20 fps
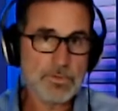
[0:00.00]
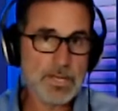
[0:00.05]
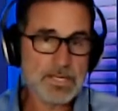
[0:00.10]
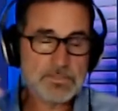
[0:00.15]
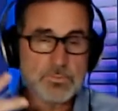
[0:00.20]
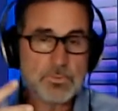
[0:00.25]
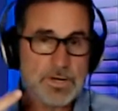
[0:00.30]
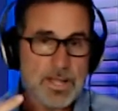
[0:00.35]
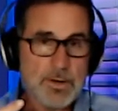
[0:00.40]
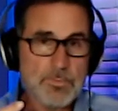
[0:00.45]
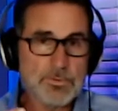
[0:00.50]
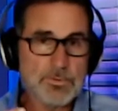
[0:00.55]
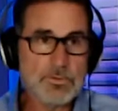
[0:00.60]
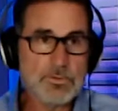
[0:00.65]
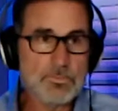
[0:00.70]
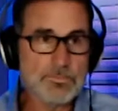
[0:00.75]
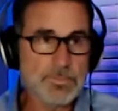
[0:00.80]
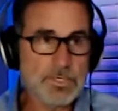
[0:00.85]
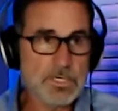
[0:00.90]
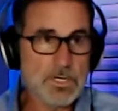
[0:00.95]
That's what I would
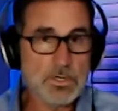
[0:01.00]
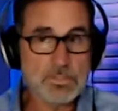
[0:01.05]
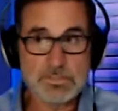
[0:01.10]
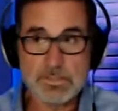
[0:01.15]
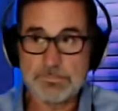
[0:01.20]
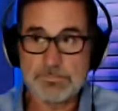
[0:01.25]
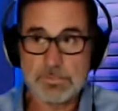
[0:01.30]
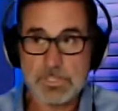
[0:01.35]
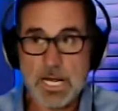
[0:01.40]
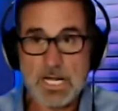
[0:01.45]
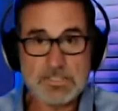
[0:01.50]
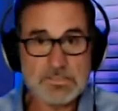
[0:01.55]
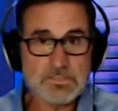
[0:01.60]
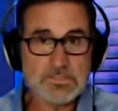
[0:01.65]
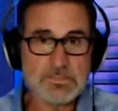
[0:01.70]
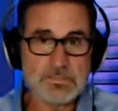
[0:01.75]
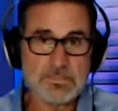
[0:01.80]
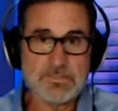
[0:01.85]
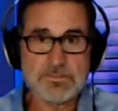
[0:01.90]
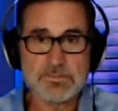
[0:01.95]
do, because I'm
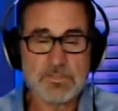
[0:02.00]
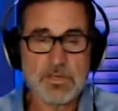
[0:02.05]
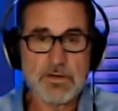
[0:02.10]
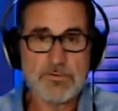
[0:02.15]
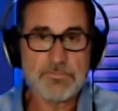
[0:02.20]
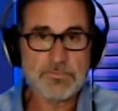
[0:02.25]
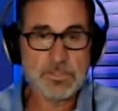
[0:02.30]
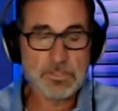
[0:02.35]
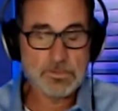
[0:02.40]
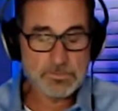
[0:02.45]
conscious of this stuff.